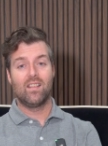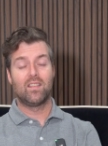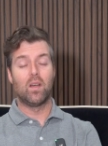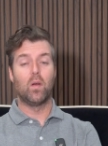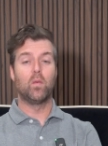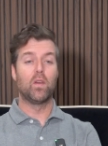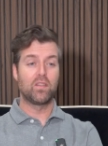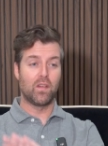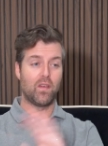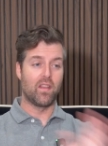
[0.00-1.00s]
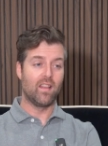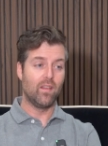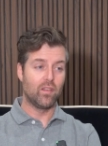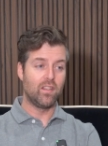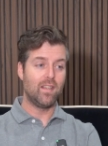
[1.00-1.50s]
So first off, all the
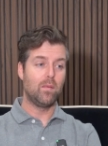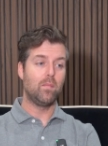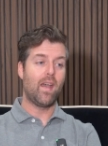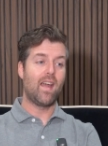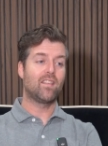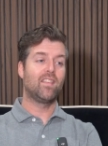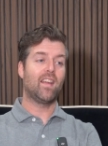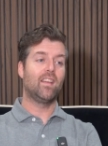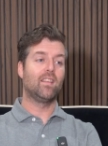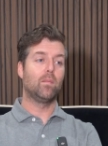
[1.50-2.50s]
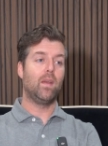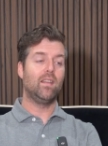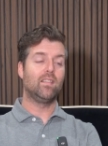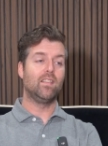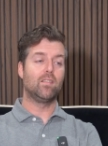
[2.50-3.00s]
levels need to be matched. Second, the
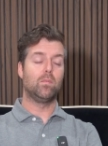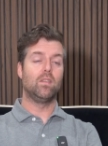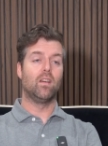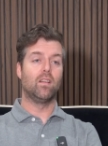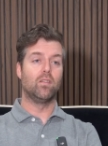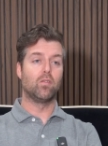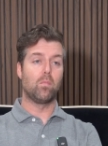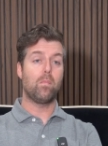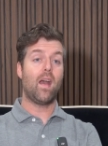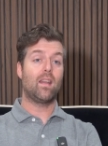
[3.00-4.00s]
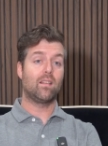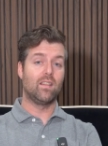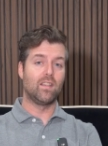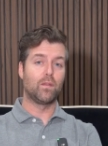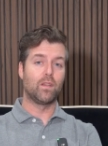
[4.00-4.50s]
bass needs to be done
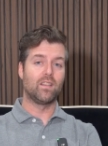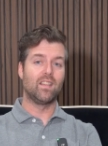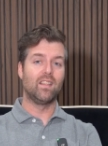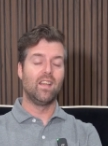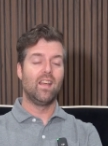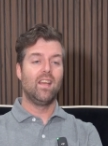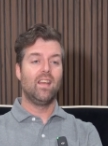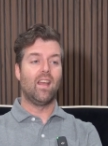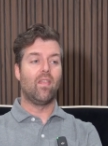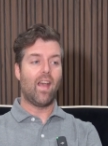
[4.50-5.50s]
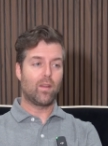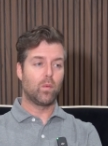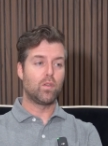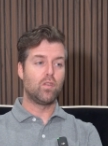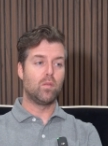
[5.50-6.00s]
dramatically differently. And that's
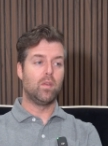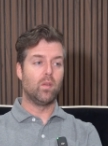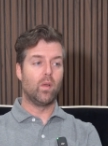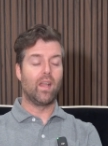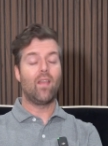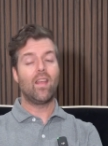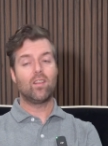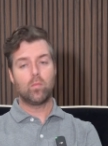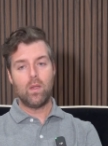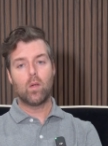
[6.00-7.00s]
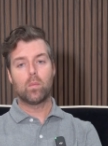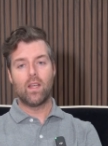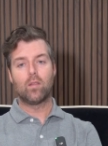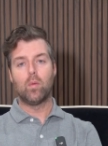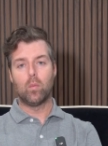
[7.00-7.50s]
what you should be doing. And then speaker
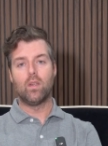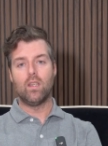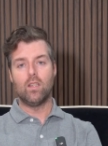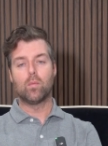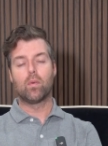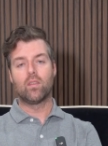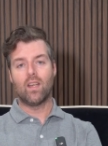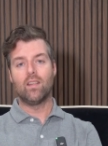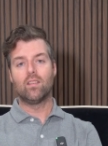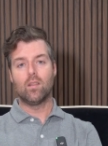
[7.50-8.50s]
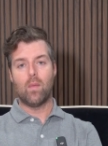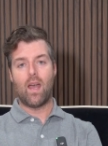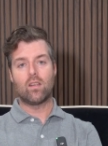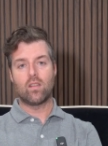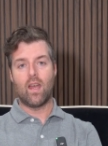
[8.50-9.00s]
placement would need to precisely
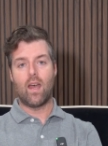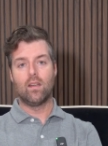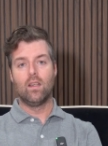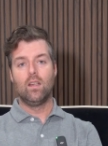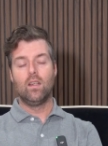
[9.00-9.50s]
match that